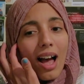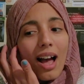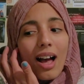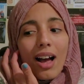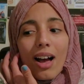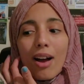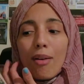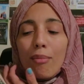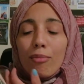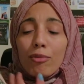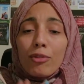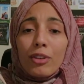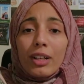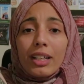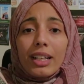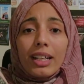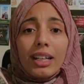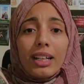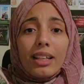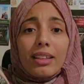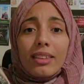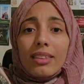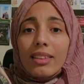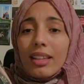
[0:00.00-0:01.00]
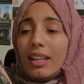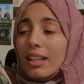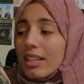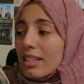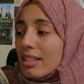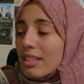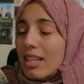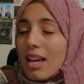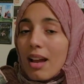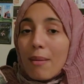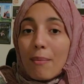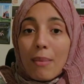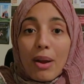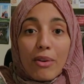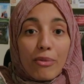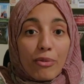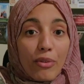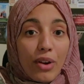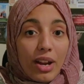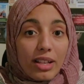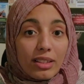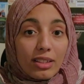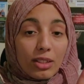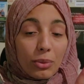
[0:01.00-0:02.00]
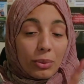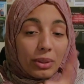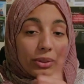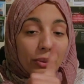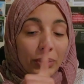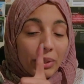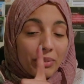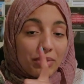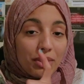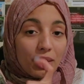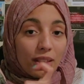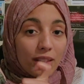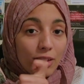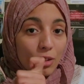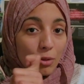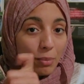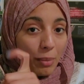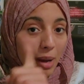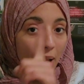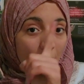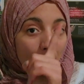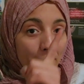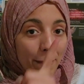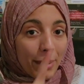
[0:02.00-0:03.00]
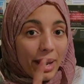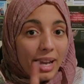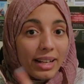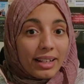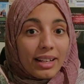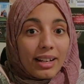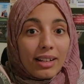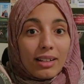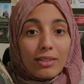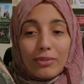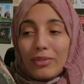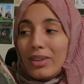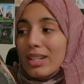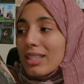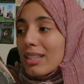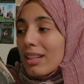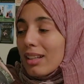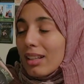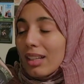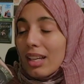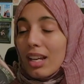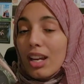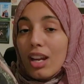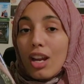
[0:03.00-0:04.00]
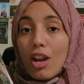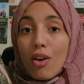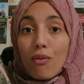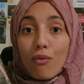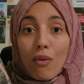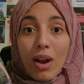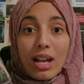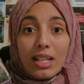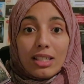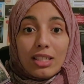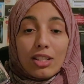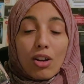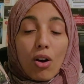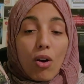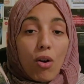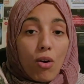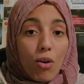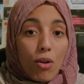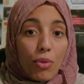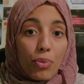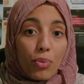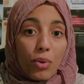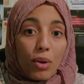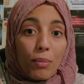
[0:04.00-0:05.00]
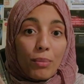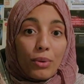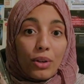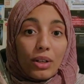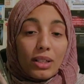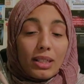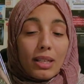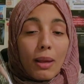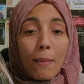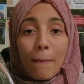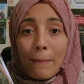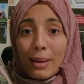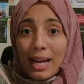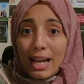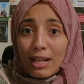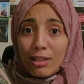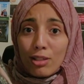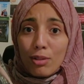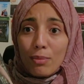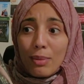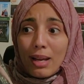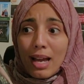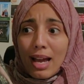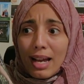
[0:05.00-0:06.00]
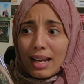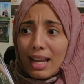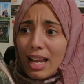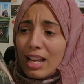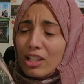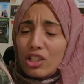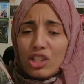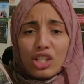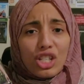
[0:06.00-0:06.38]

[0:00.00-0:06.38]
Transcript: Um, funny thing is that my friend, the one who lives in Dubai, Bana, recently read all three books back to back, and